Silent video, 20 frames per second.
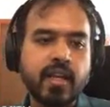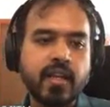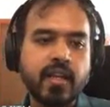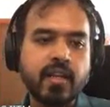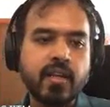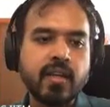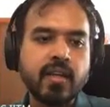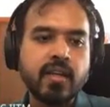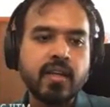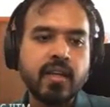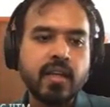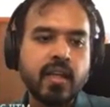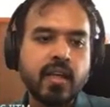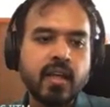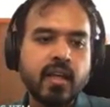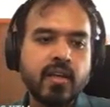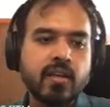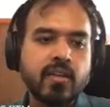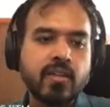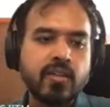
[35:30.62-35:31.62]
So I have
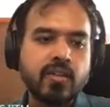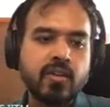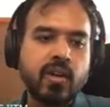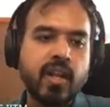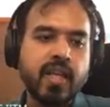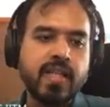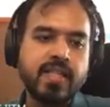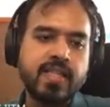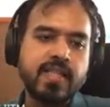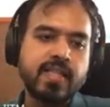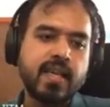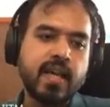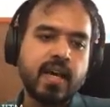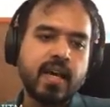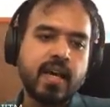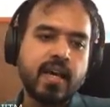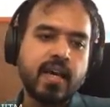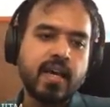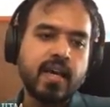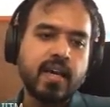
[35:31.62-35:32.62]

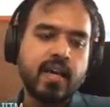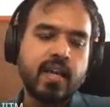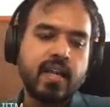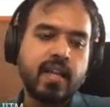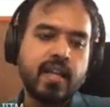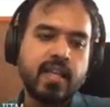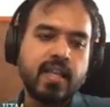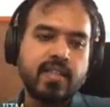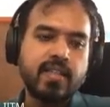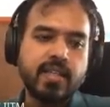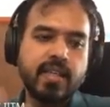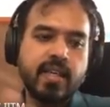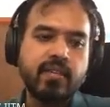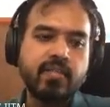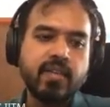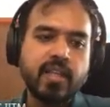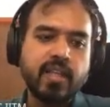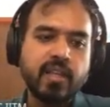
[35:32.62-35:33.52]
a disjunction here.